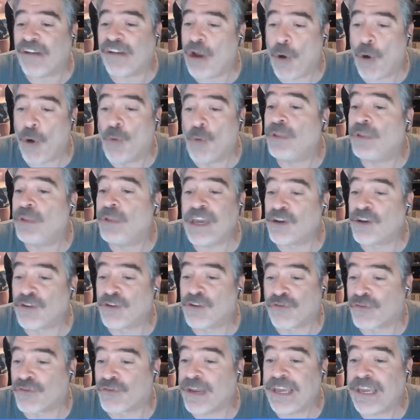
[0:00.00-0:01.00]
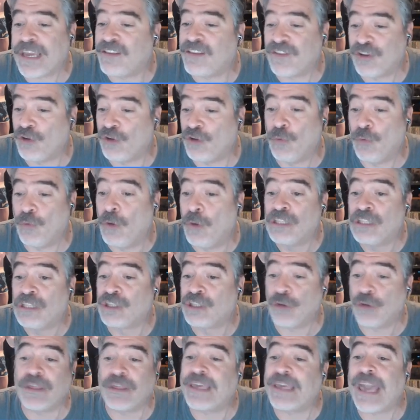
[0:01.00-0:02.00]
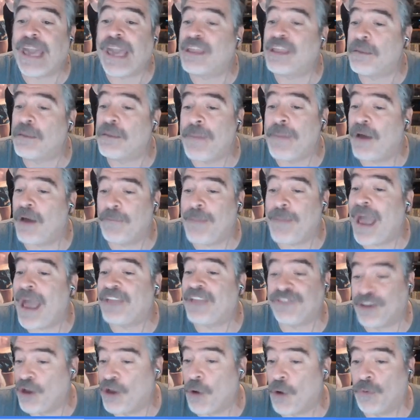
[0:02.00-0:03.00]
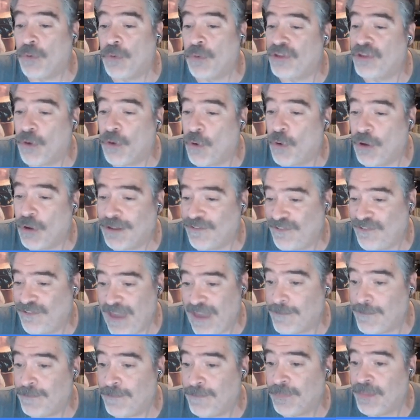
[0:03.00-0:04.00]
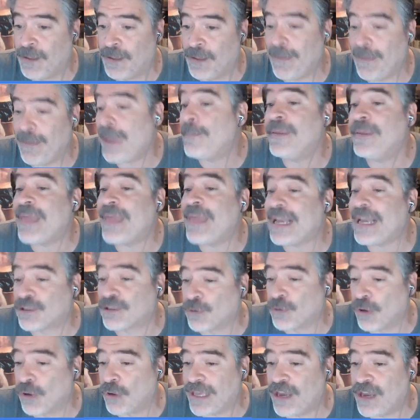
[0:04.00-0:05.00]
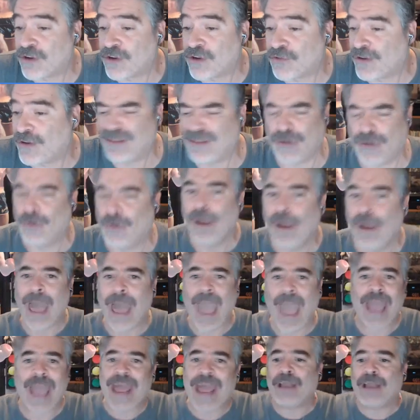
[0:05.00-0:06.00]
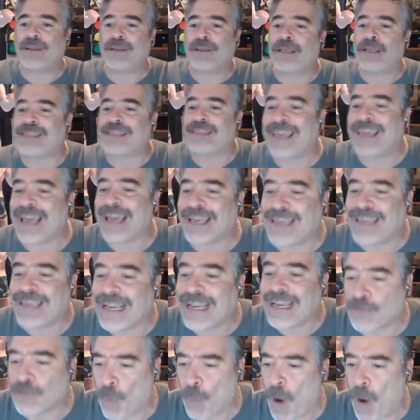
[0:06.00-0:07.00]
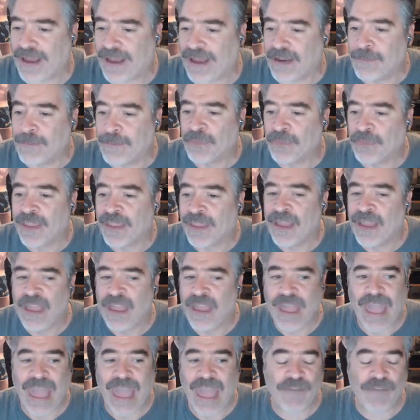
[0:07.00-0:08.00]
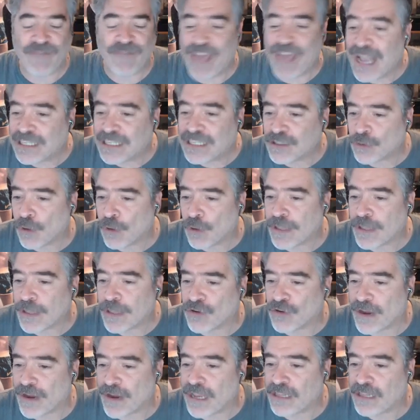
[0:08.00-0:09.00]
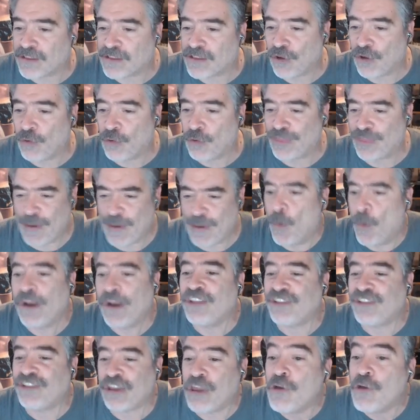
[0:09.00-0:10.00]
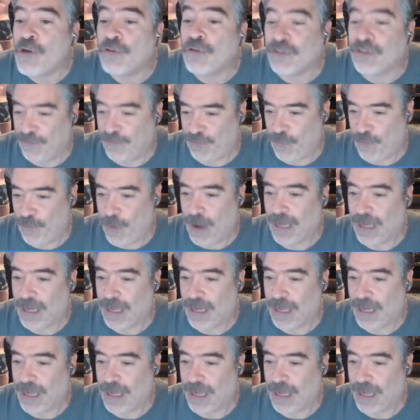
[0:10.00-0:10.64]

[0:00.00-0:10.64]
only agreed to do the King of the Mountain match and go into the Hall of Fame. Maybe that's all he agreed to. And guess what? If that's all he agreed to, then what did you use him for?